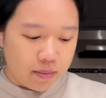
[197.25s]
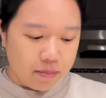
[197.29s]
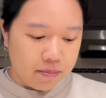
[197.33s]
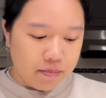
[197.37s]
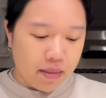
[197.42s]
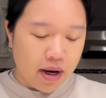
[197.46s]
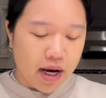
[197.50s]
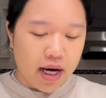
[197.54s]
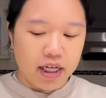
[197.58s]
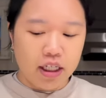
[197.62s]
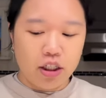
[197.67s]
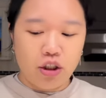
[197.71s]

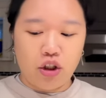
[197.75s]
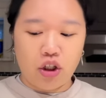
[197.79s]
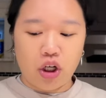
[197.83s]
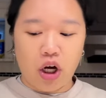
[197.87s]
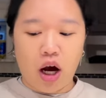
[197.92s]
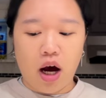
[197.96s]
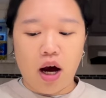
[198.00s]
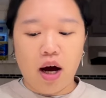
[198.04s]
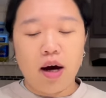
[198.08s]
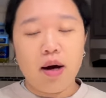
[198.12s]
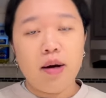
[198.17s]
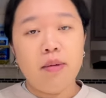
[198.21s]
My
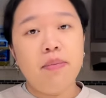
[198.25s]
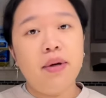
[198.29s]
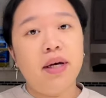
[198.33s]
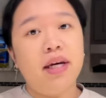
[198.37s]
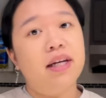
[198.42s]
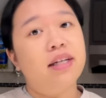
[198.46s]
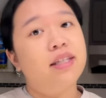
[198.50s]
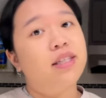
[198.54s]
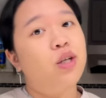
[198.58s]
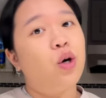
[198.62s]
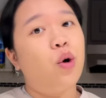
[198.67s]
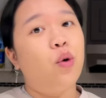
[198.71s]
job
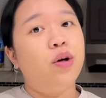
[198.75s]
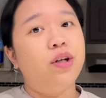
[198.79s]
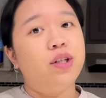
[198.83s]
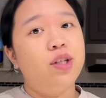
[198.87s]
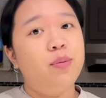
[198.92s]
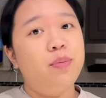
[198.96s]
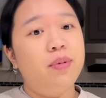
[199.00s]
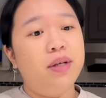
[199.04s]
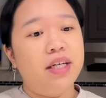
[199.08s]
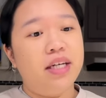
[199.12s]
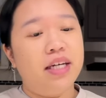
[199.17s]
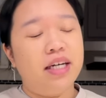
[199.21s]
is going
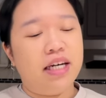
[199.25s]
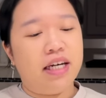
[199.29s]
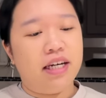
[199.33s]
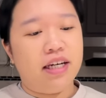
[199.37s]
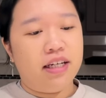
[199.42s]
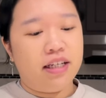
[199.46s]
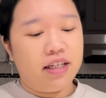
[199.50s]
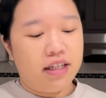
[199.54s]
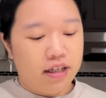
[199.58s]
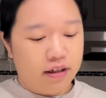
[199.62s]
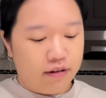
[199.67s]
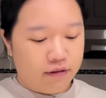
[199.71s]
to be
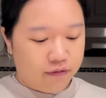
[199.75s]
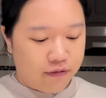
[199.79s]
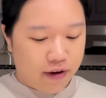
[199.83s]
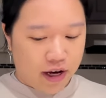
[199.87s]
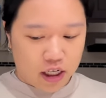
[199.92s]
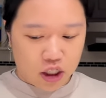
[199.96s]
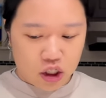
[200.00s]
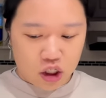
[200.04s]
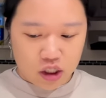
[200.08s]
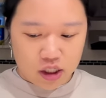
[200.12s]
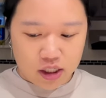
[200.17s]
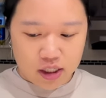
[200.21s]
in
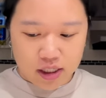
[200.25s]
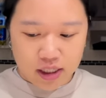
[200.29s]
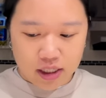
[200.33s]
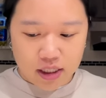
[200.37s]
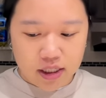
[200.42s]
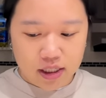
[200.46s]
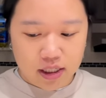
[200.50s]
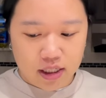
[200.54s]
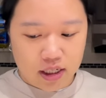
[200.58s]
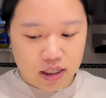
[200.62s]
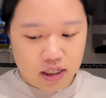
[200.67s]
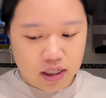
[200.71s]
infectious
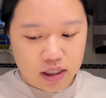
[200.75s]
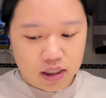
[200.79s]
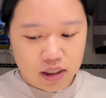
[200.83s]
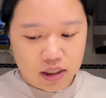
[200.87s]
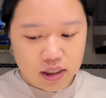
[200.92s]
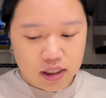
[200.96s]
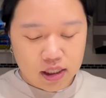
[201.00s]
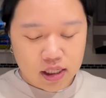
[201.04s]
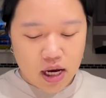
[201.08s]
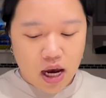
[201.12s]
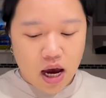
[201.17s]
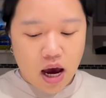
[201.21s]

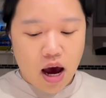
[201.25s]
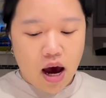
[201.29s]
disease.